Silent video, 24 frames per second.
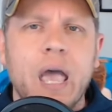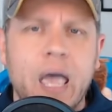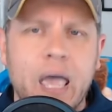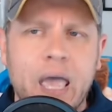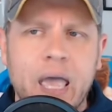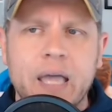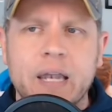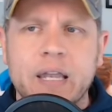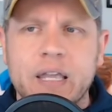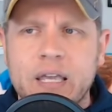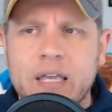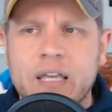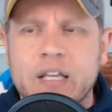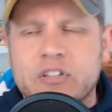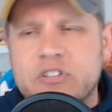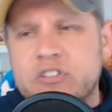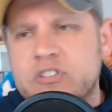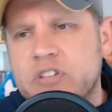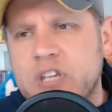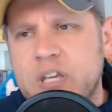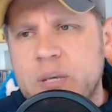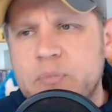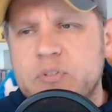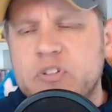And it
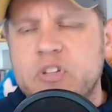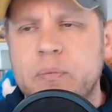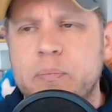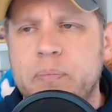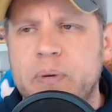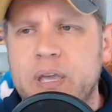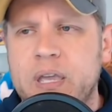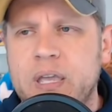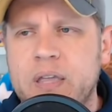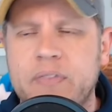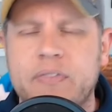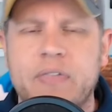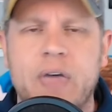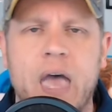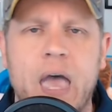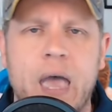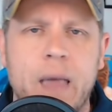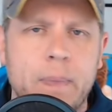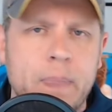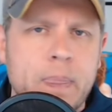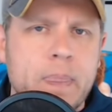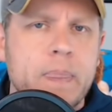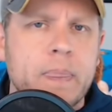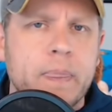seems to be
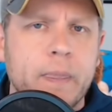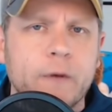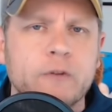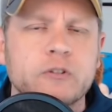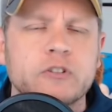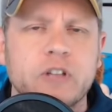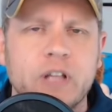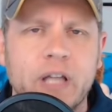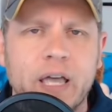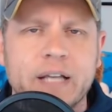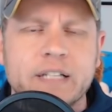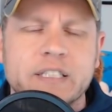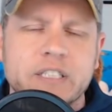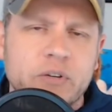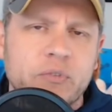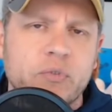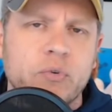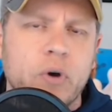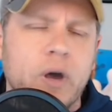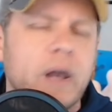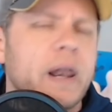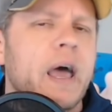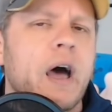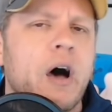that those legs have
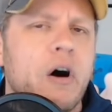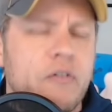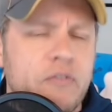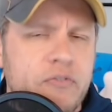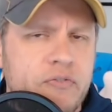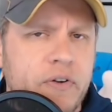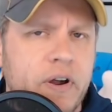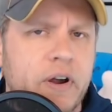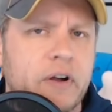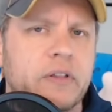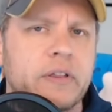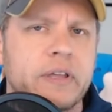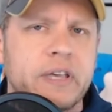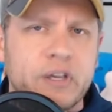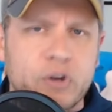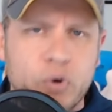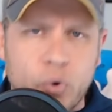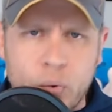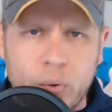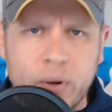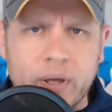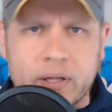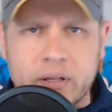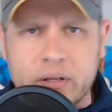run out fairly
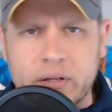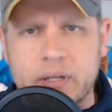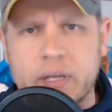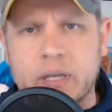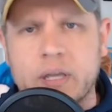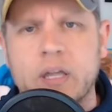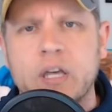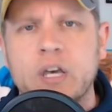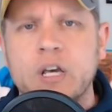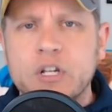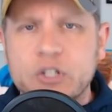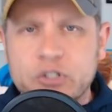quickly.